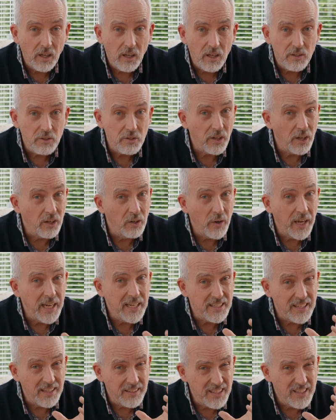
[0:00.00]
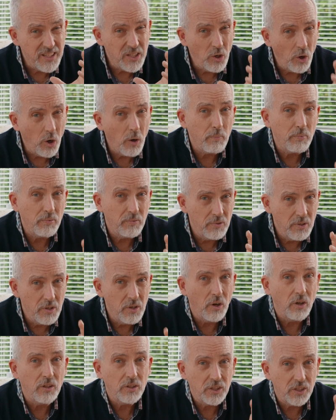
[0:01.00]
so it's a
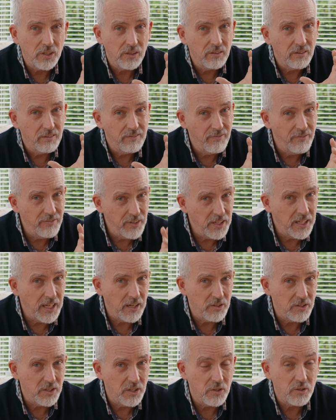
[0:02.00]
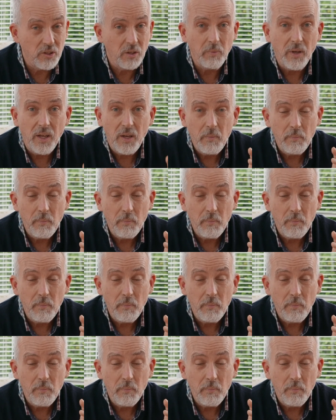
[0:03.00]
top-notch video system,